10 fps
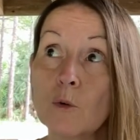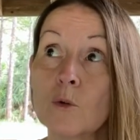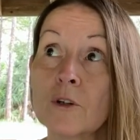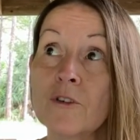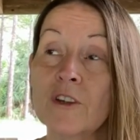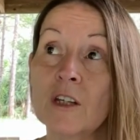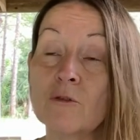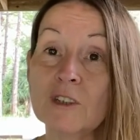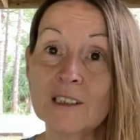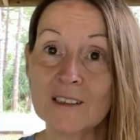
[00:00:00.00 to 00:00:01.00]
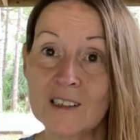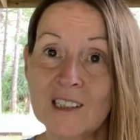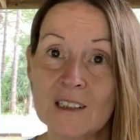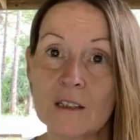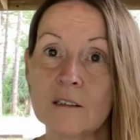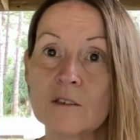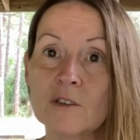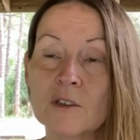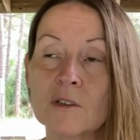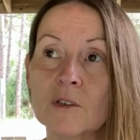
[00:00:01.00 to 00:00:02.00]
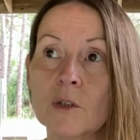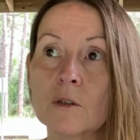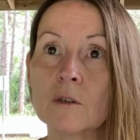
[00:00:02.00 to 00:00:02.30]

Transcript: or the resistance